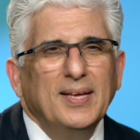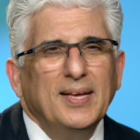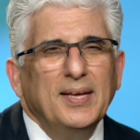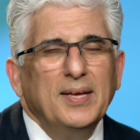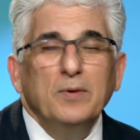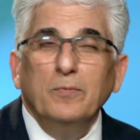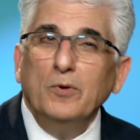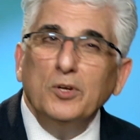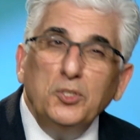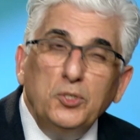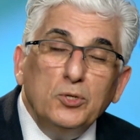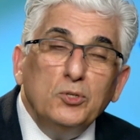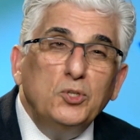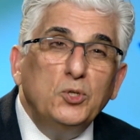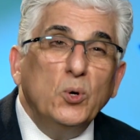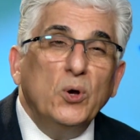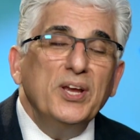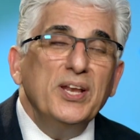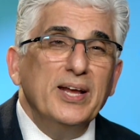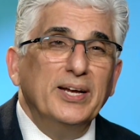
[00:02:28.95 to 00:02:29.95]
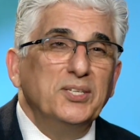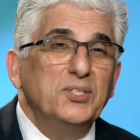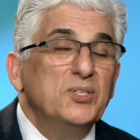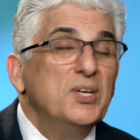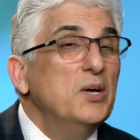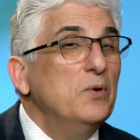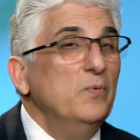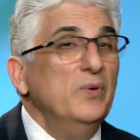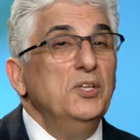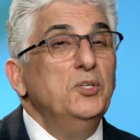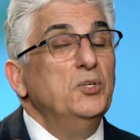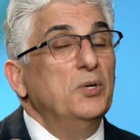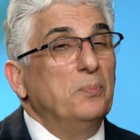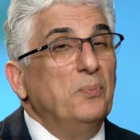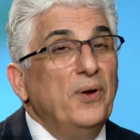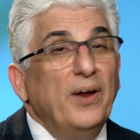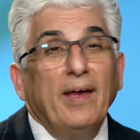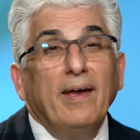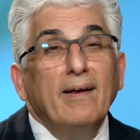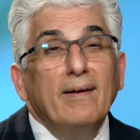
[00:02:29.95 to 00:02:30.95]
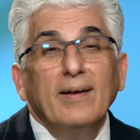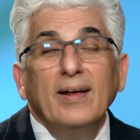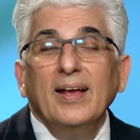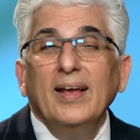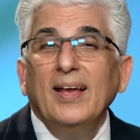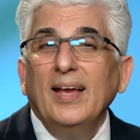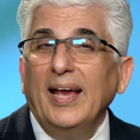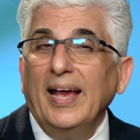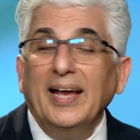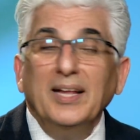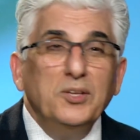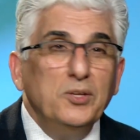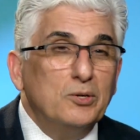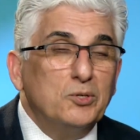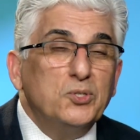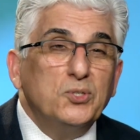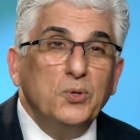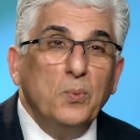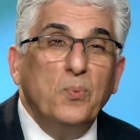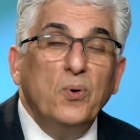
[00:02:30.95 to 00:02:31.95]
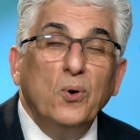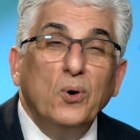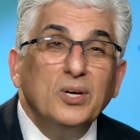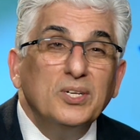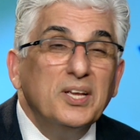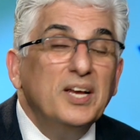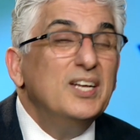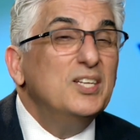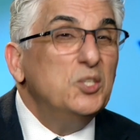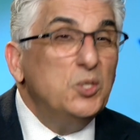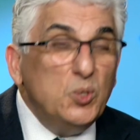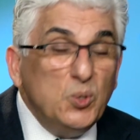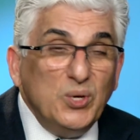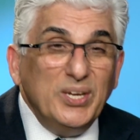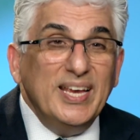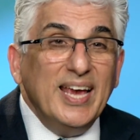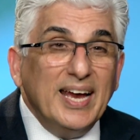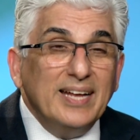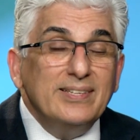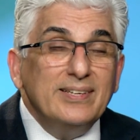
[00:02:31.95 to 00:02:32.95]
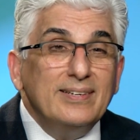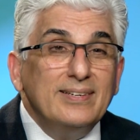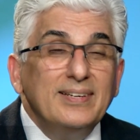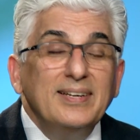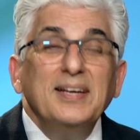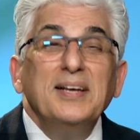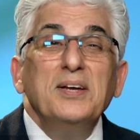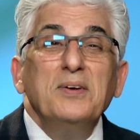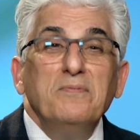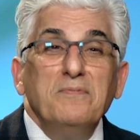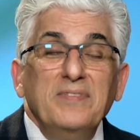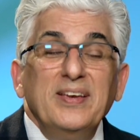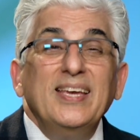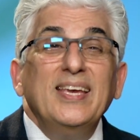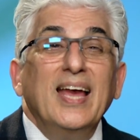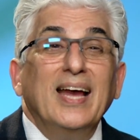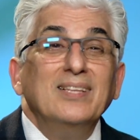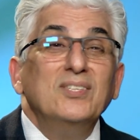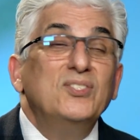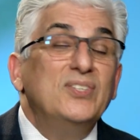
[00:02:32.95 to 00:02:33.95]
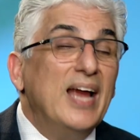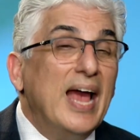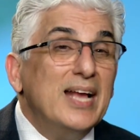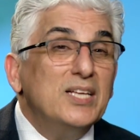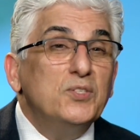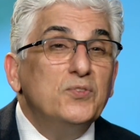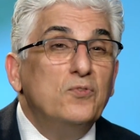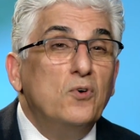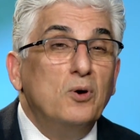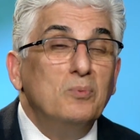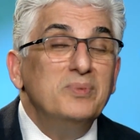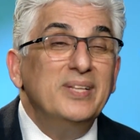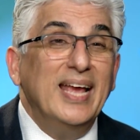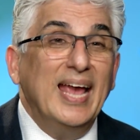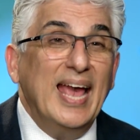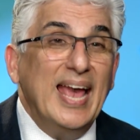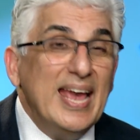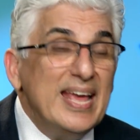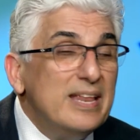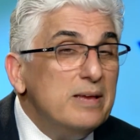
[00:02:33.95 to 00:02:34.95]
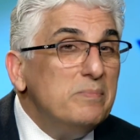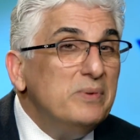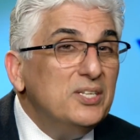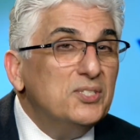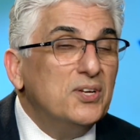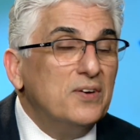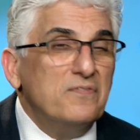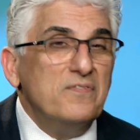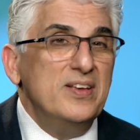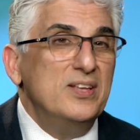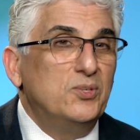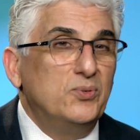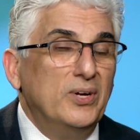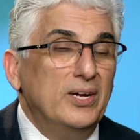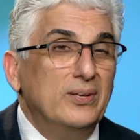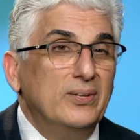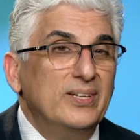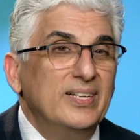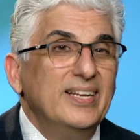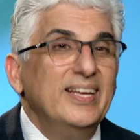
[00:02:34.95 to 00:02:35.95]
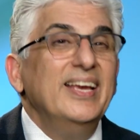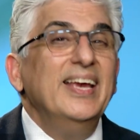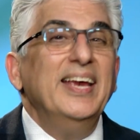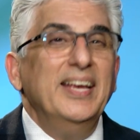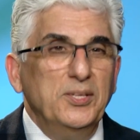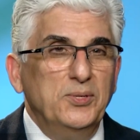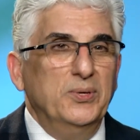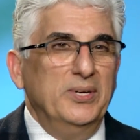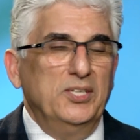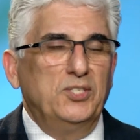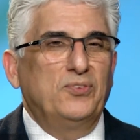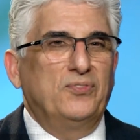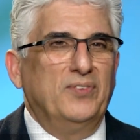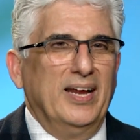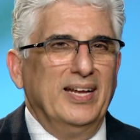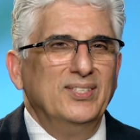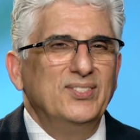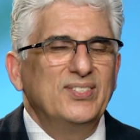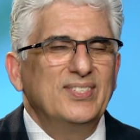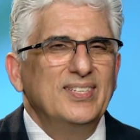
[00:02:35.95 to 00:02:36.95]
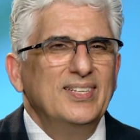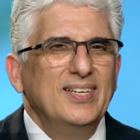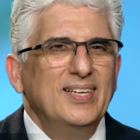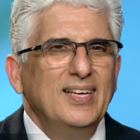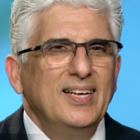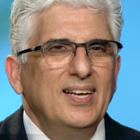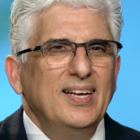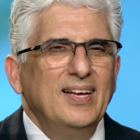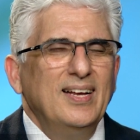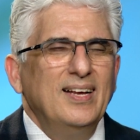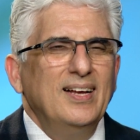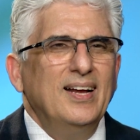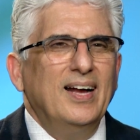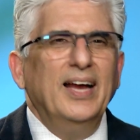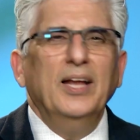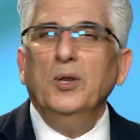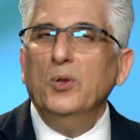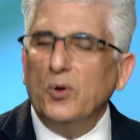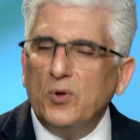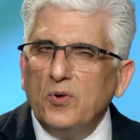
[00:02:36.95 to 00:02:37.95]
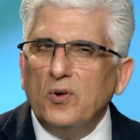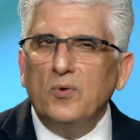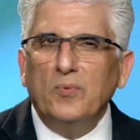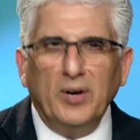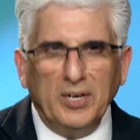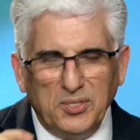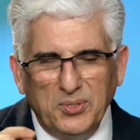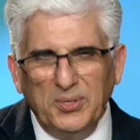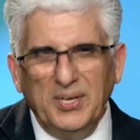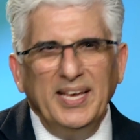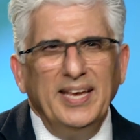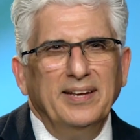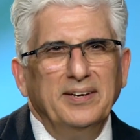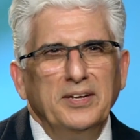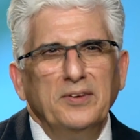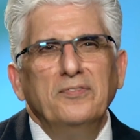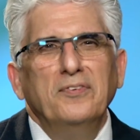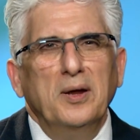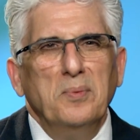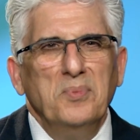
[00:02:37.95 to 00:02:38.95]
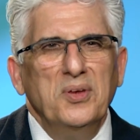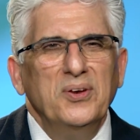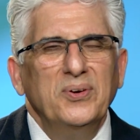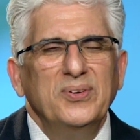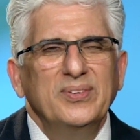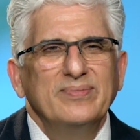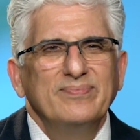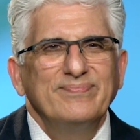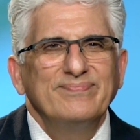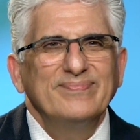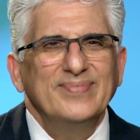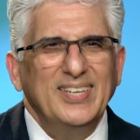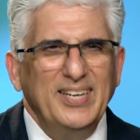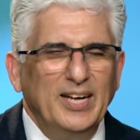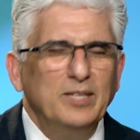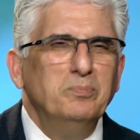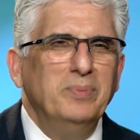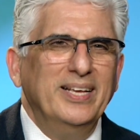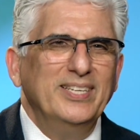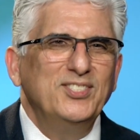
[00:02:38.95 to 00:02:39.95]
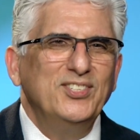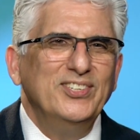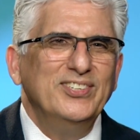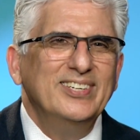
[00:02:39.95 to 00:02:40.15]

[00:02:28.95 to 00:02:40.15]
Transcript: Would you join us with your prayer and your support? Together, we can transform the enemies of Israel into its friends. I look forward to hearing from you. God bless you.